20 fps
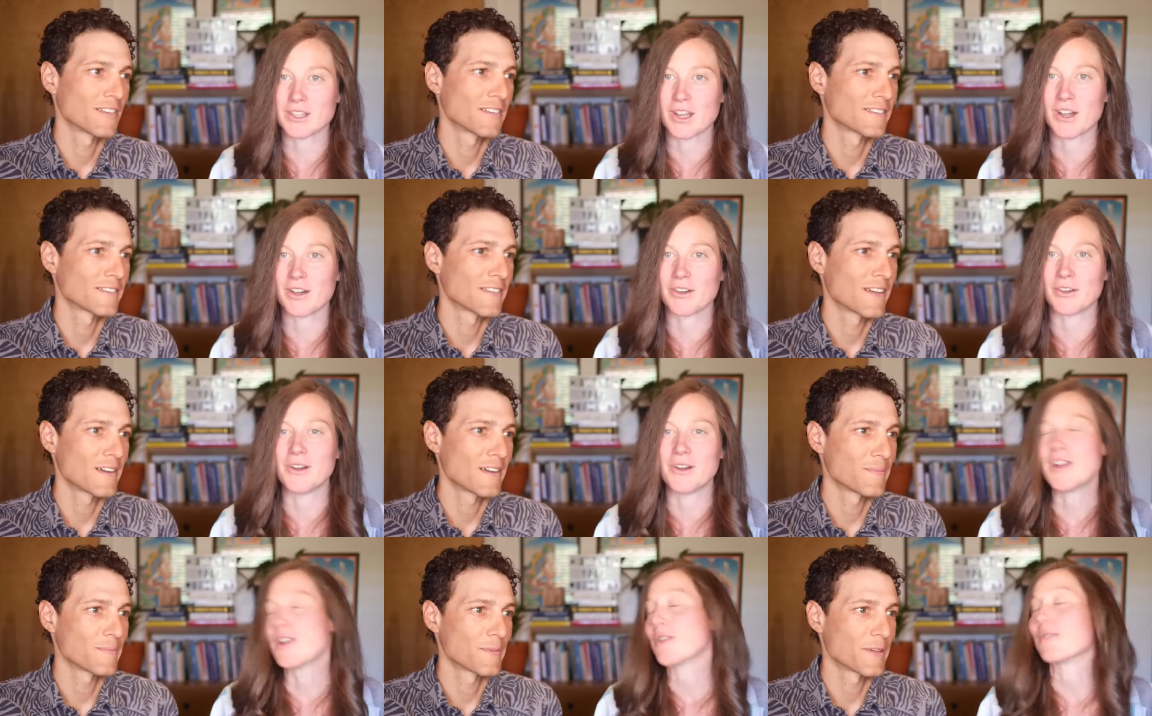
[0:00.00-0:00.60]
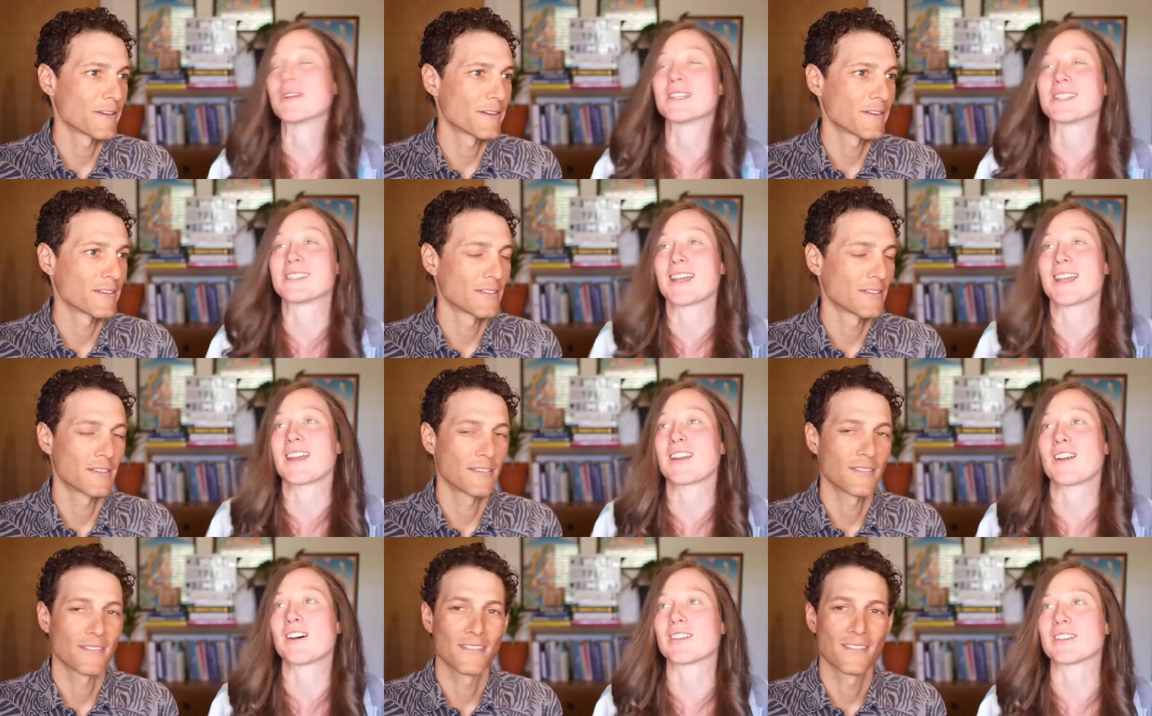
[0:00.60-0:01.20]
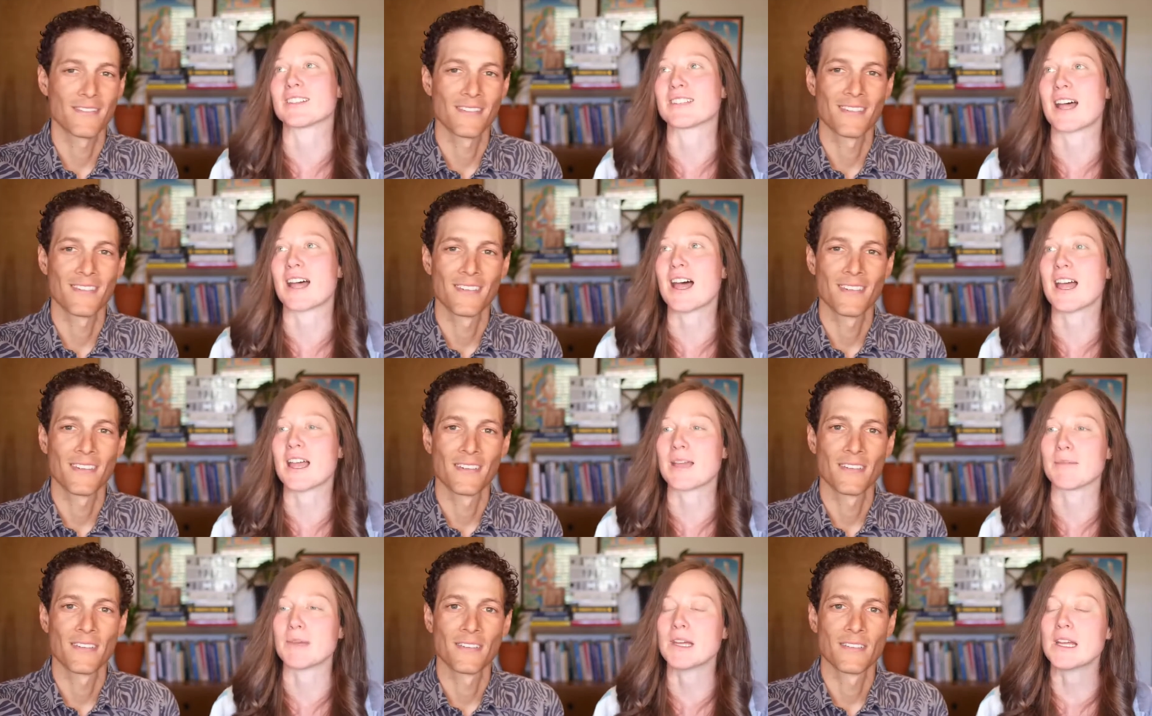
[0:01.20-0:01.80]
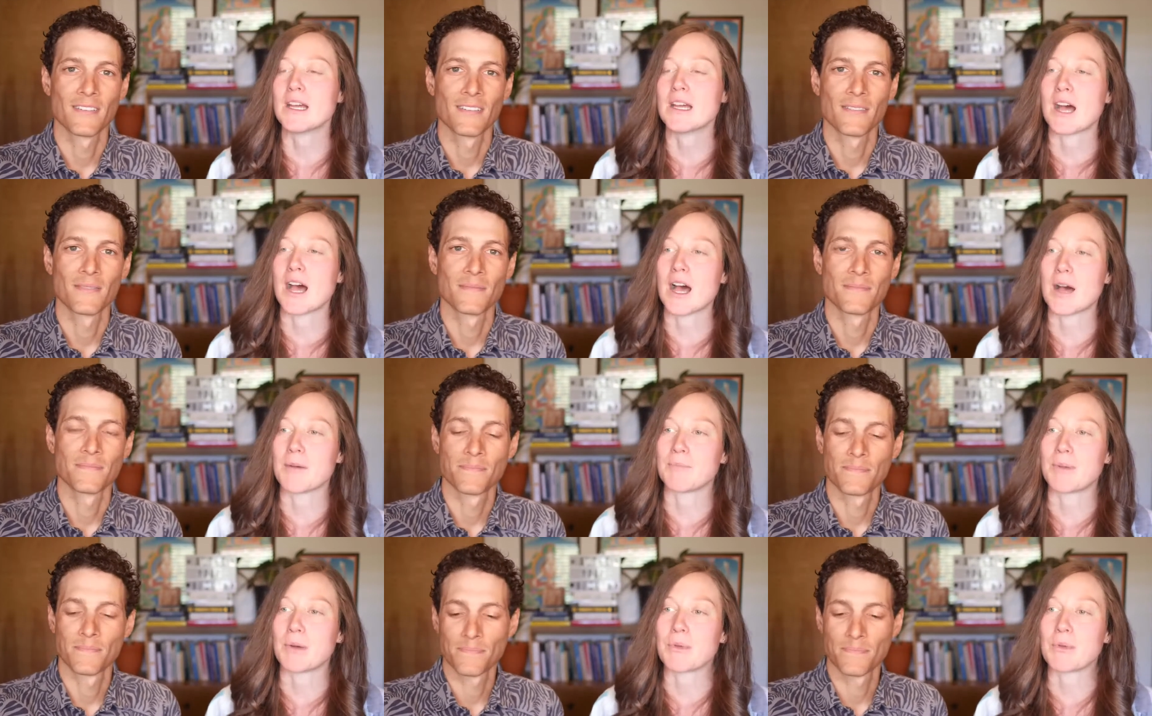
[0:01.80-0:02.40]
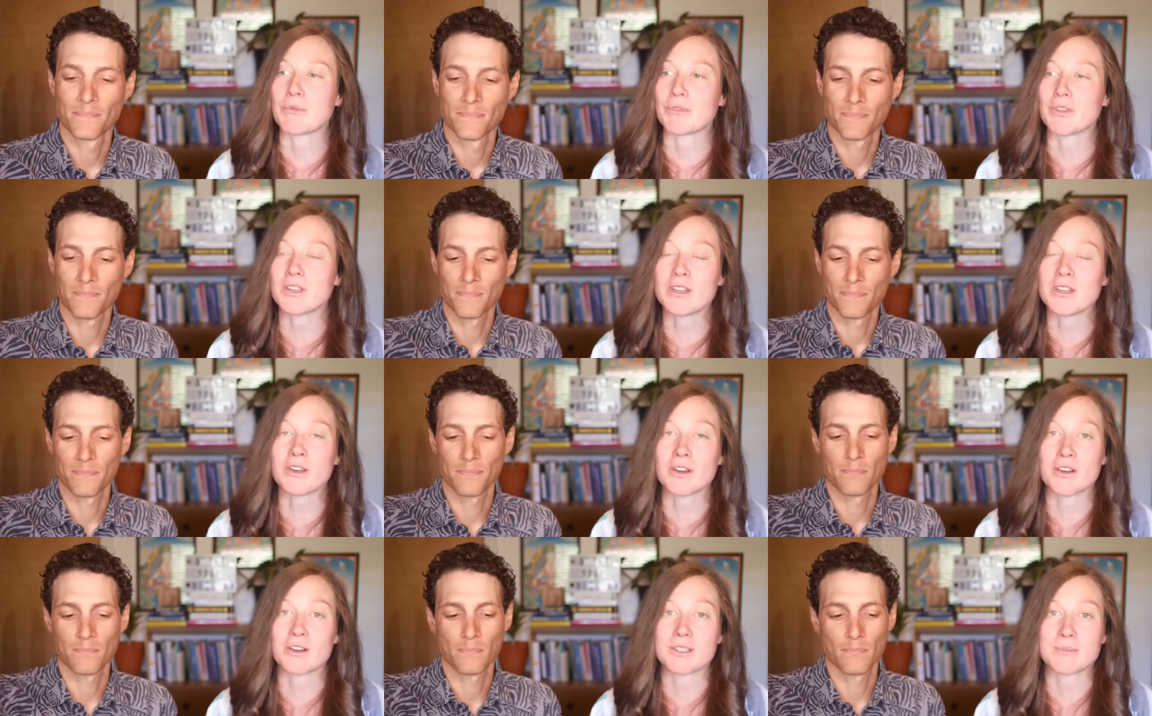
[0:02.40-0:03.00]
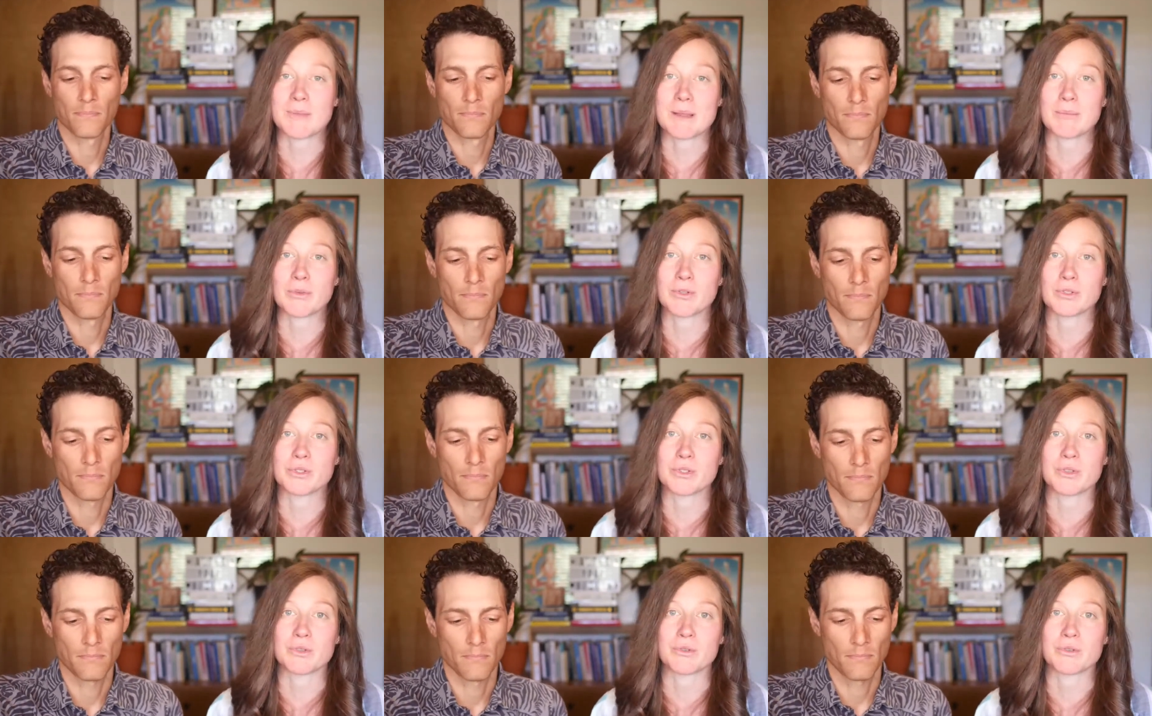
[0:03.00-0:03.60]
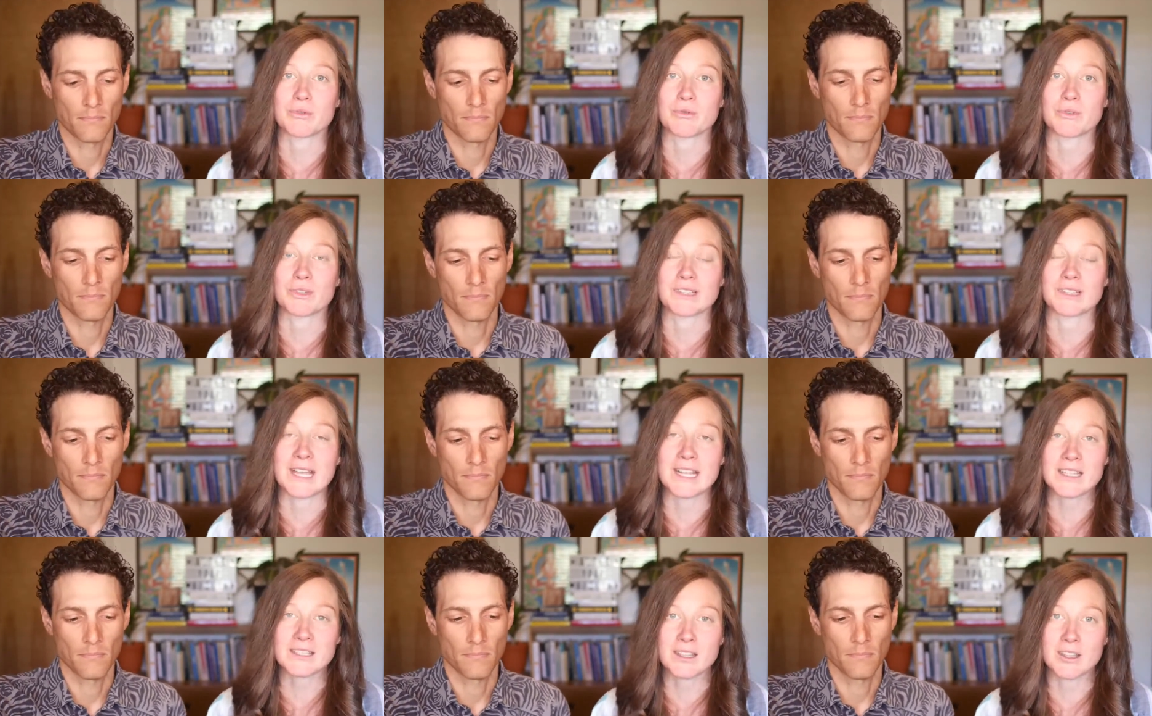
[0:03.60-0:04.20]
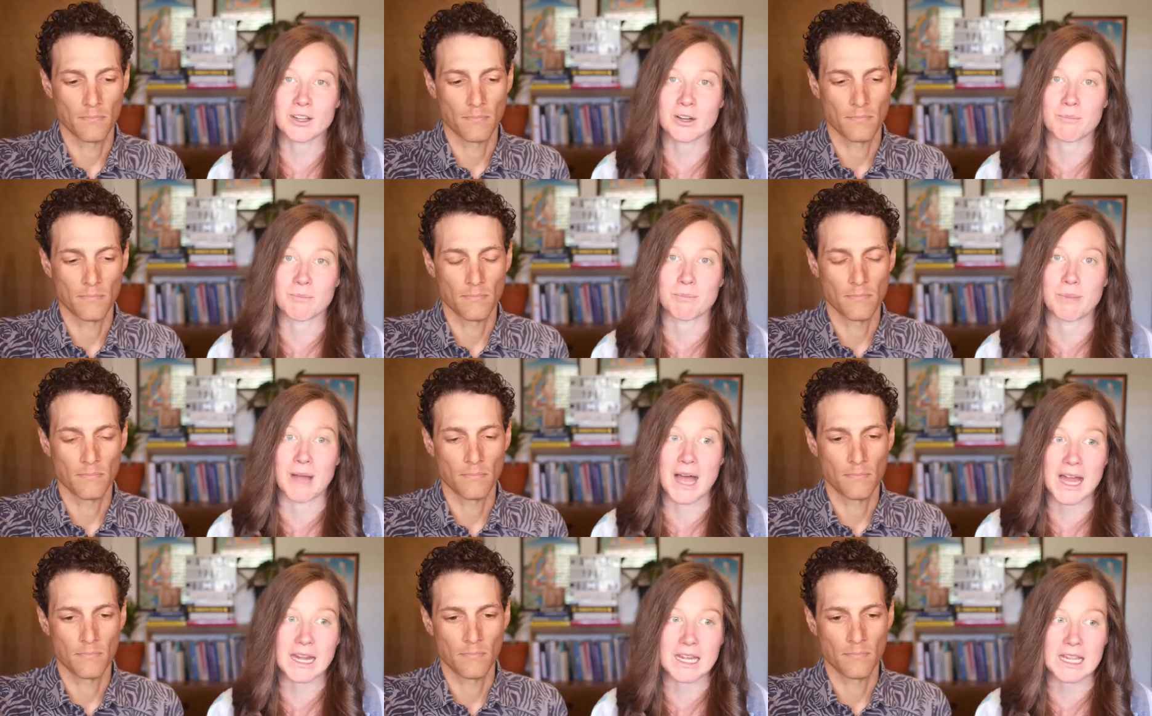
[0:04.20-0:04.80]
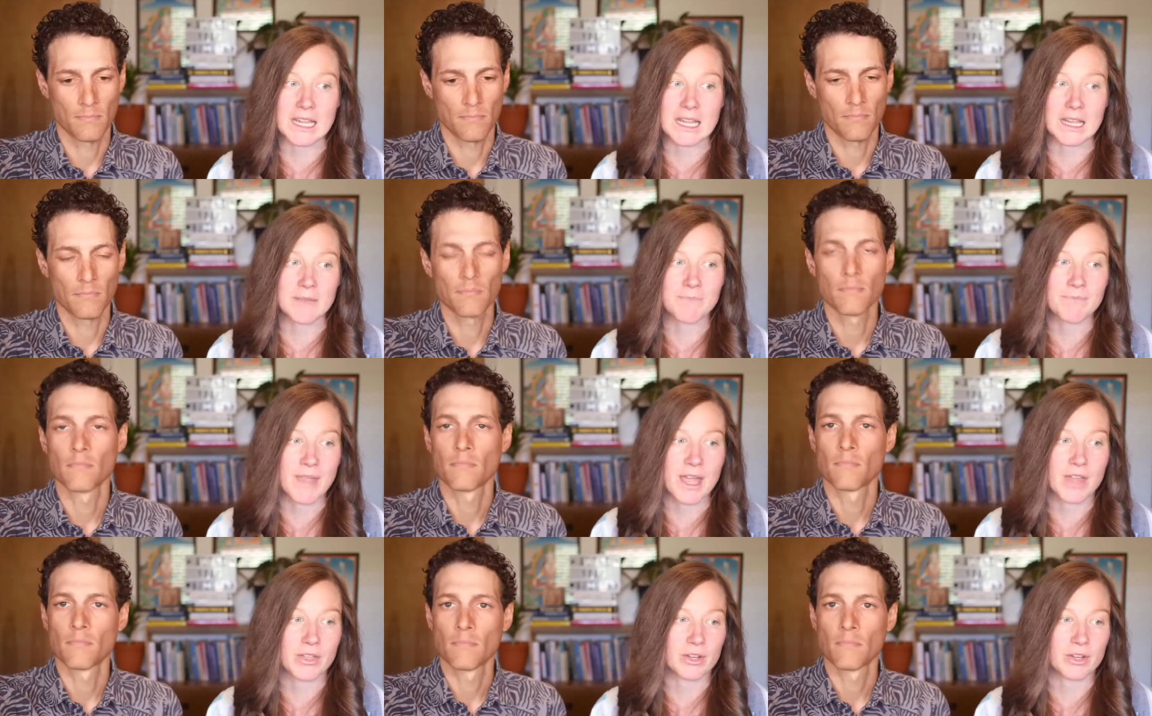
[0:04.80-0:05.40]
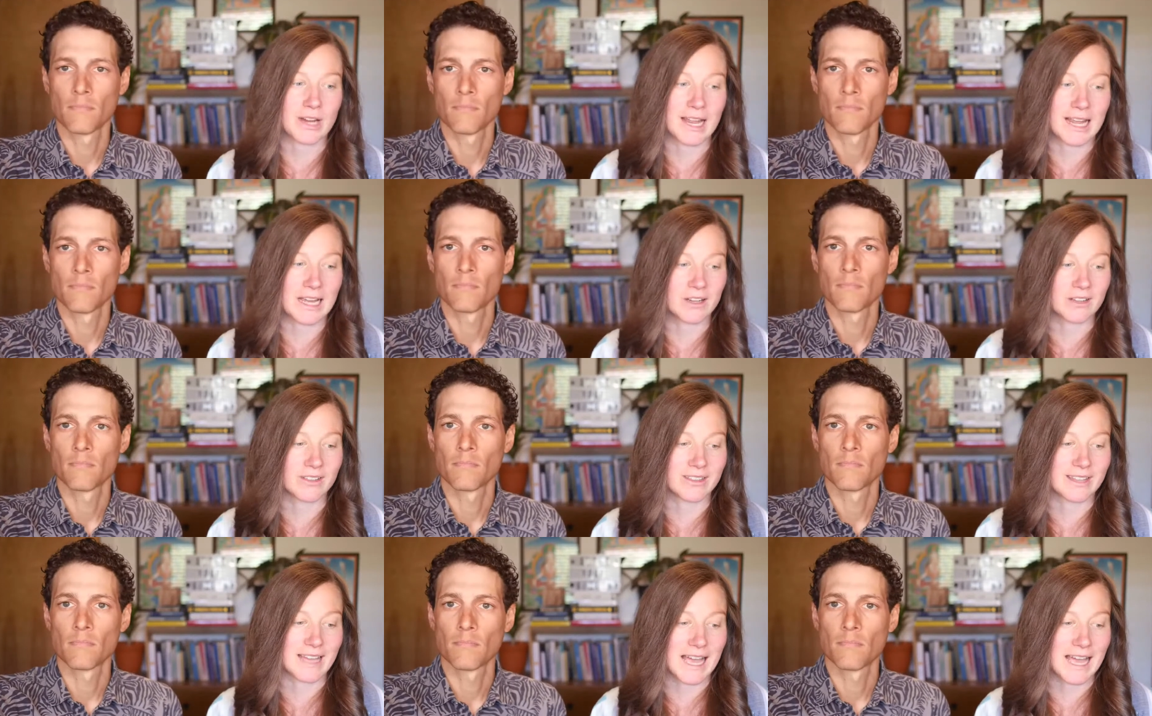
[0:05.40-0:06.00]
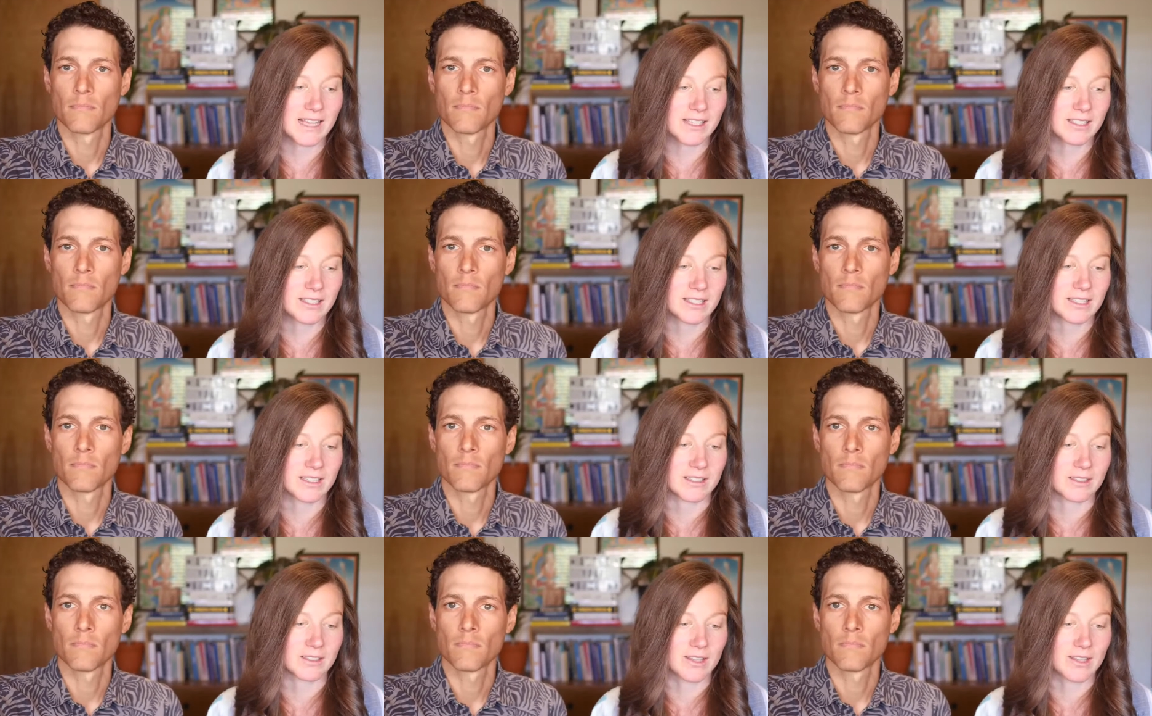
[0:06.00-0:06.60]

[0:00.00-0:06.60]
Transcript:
Speaker 1: Time, yeah. We say it all the time, um, but we really encourage people to relate to their body and their health as this